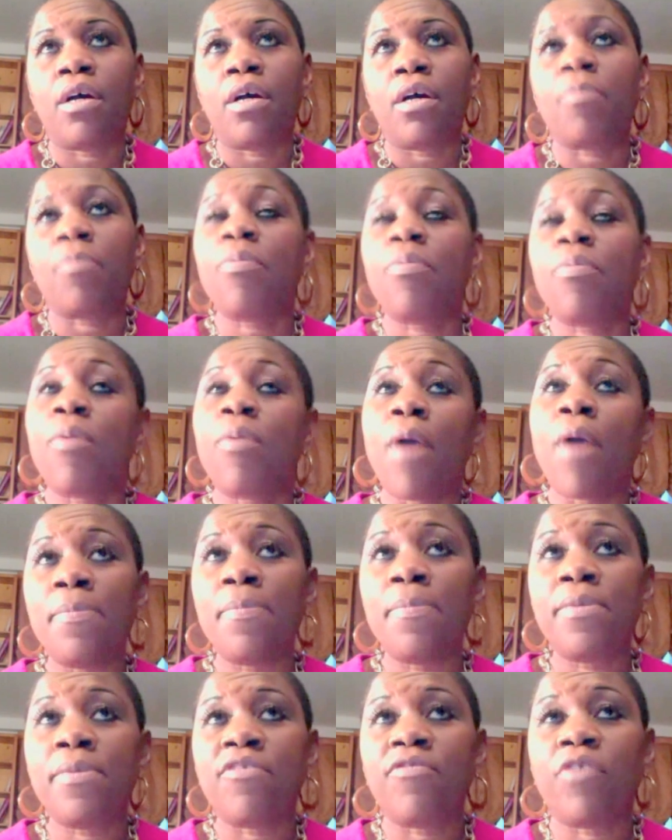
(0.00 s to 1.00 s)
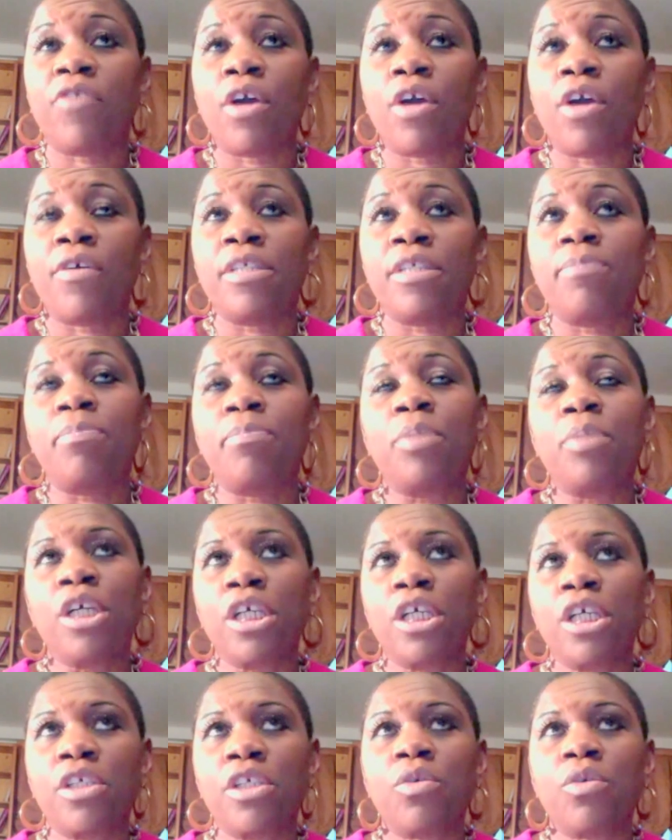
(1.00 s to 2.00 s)
props as far as
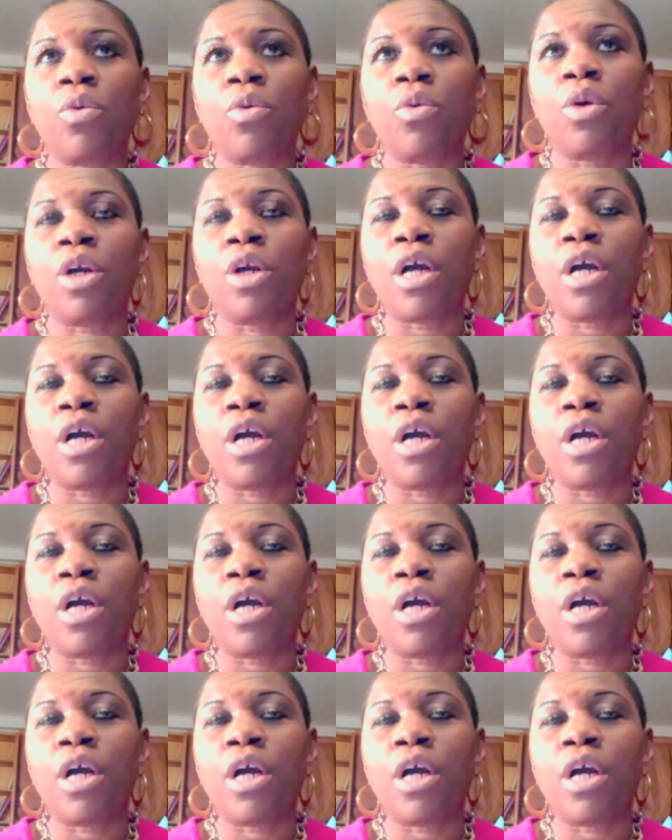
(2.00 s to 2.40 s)
books or